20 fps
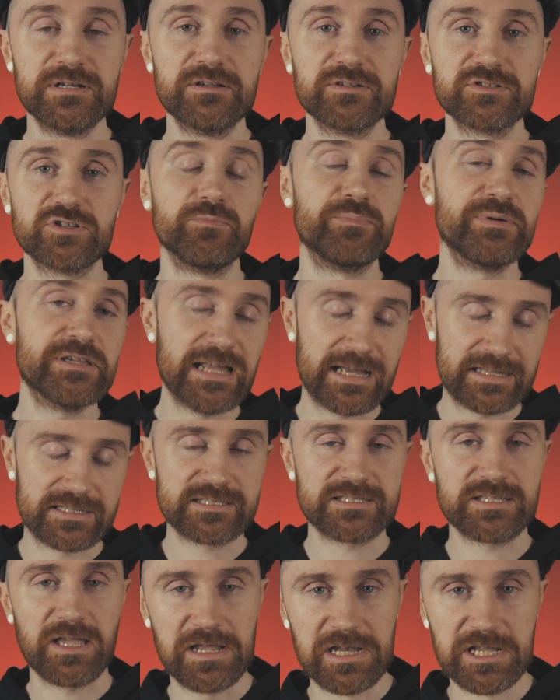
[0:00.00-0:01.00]
So be that
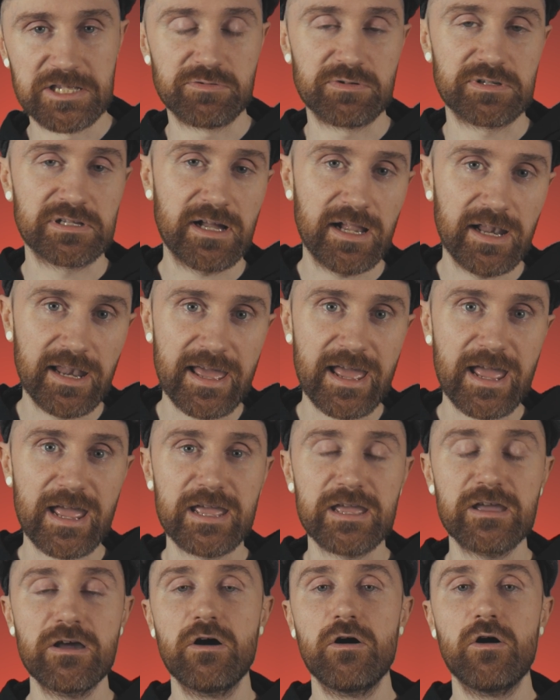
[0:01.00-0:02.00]
stylus with
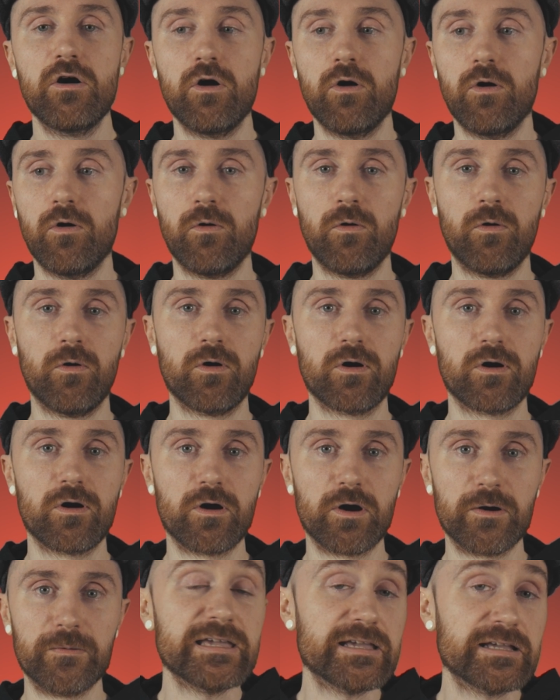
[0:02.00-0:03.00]
clay
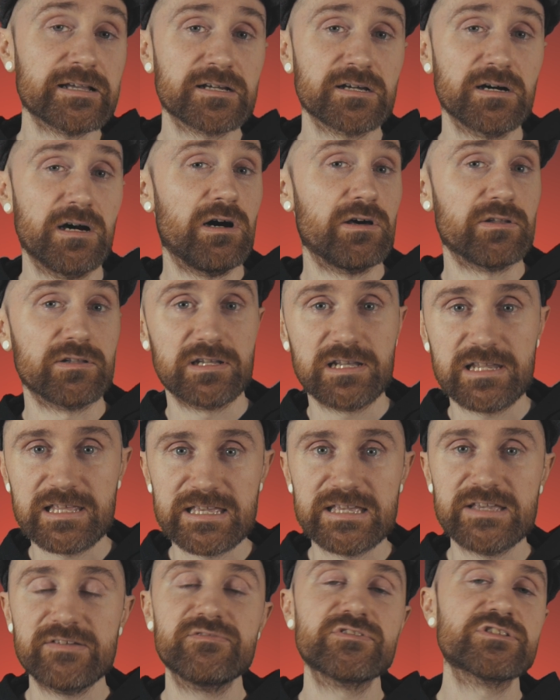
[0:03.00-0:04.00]
or ink on
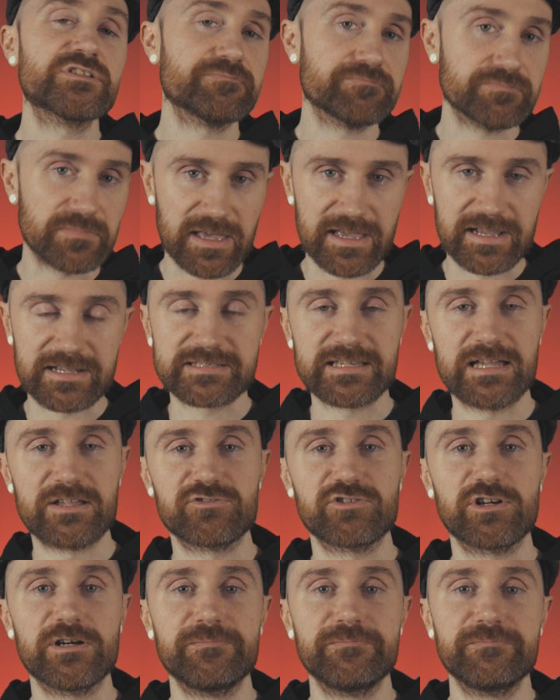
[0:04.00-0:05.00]
leaves,
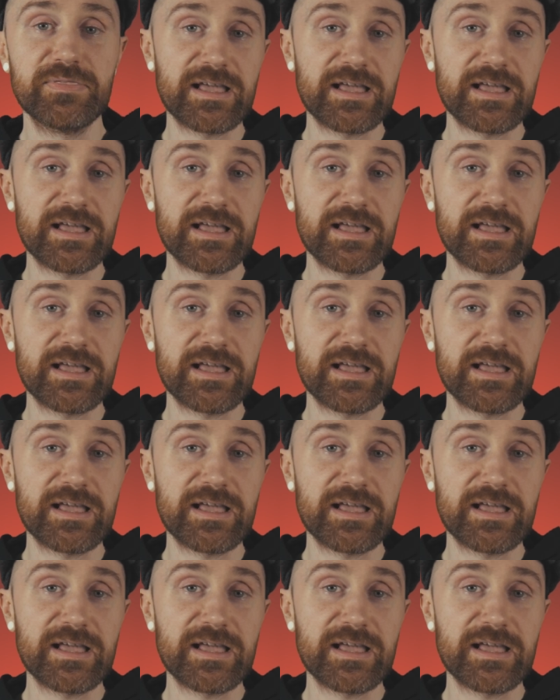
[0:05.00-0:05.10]
etc.